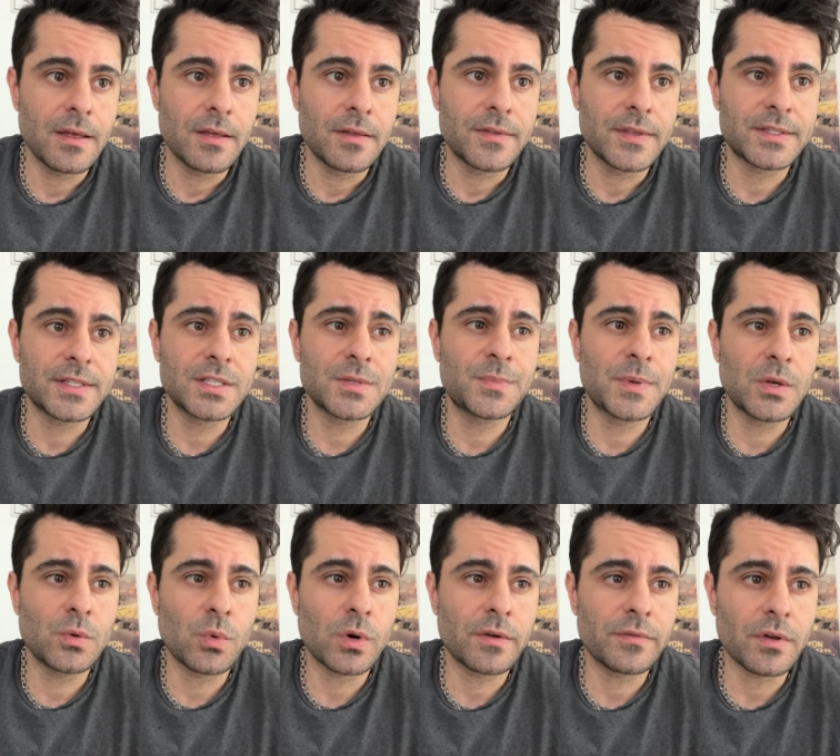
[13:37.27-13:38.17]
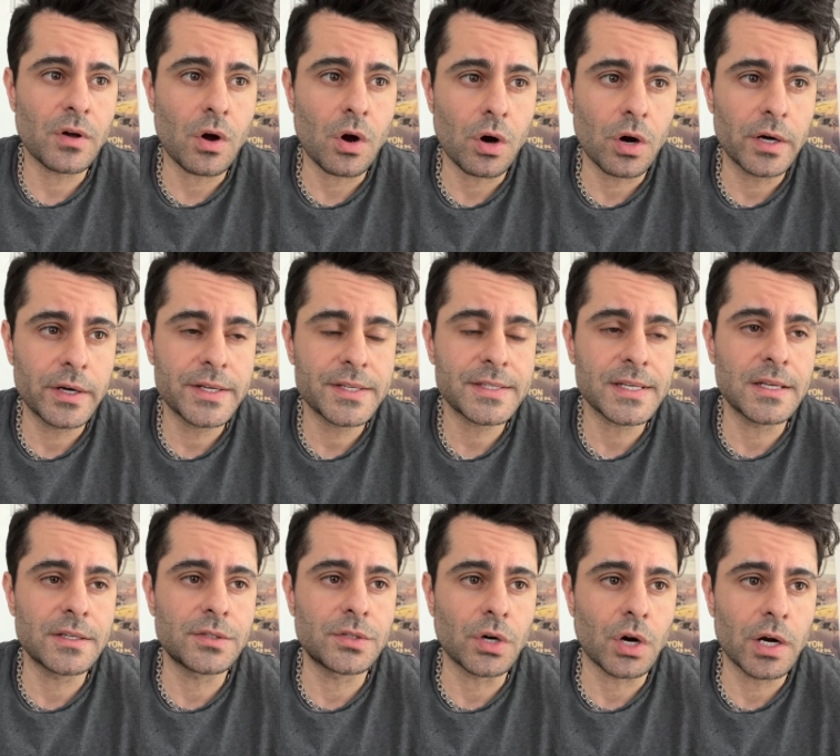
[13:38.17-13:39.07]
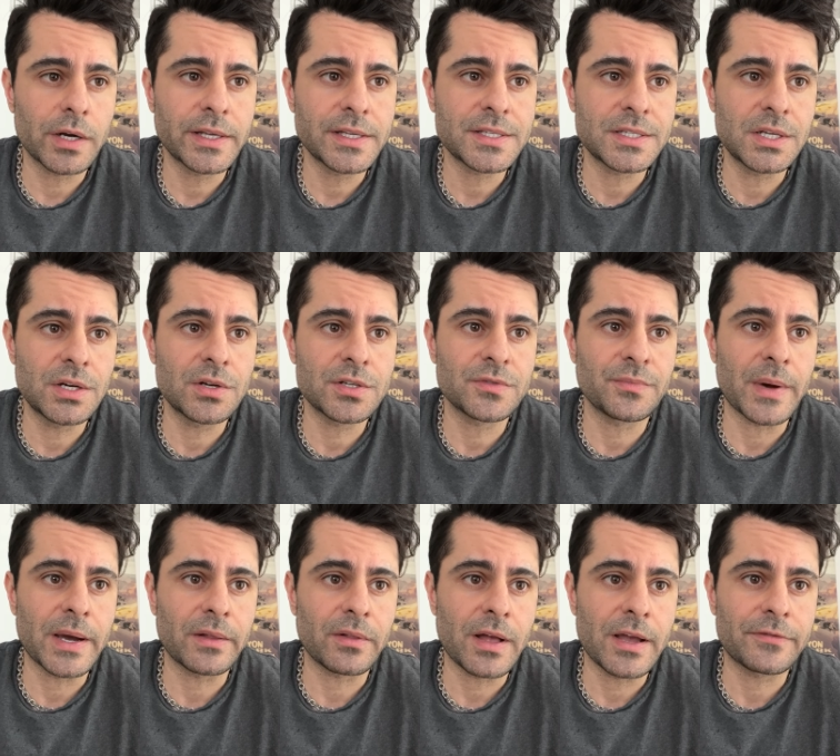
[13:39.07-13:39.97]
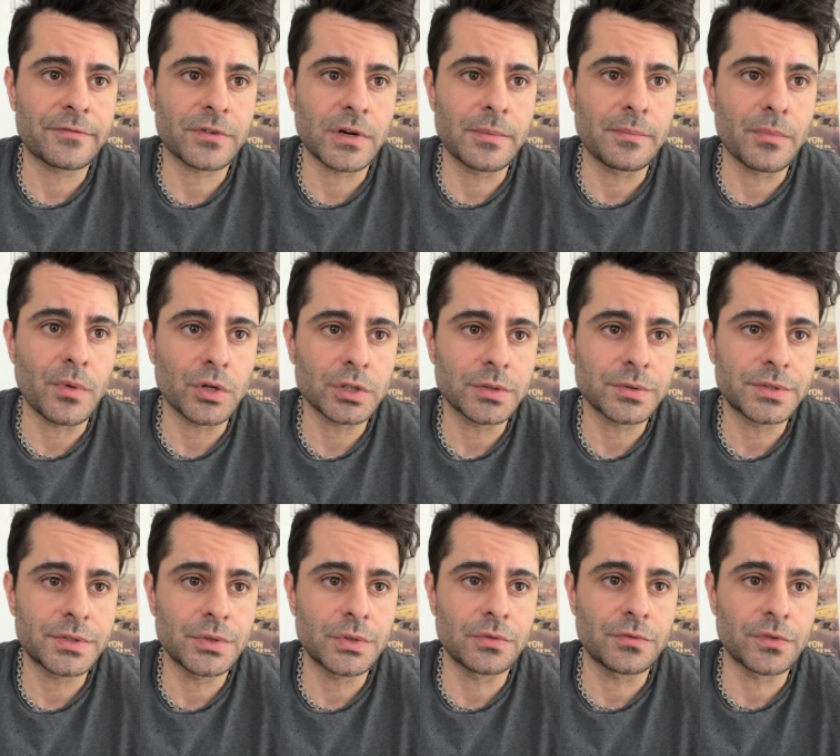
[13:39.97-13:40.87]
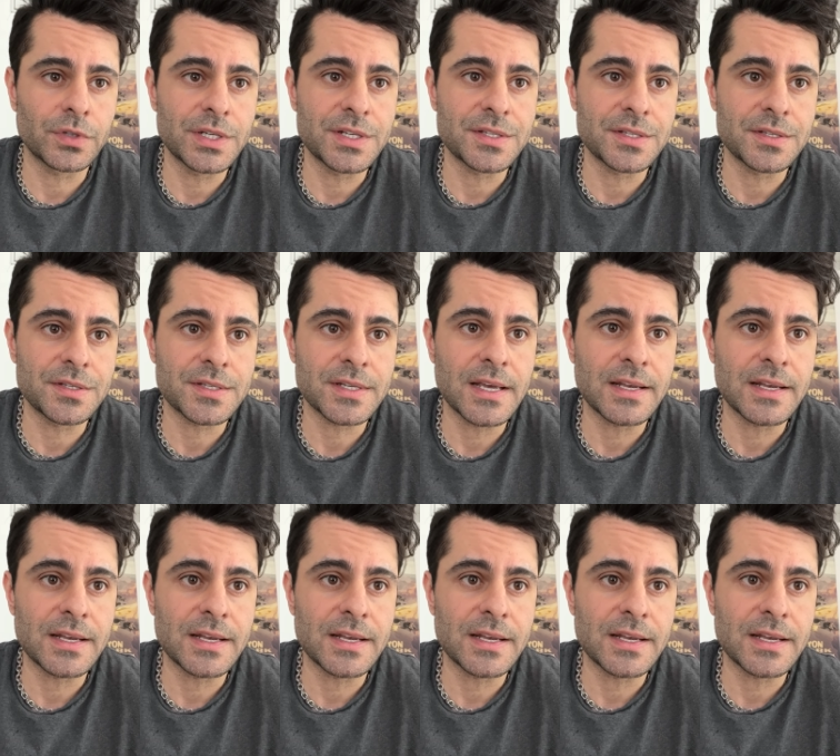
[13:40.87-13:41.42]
This has been one of the hardest and darkest years of my life for a multitude of reasons,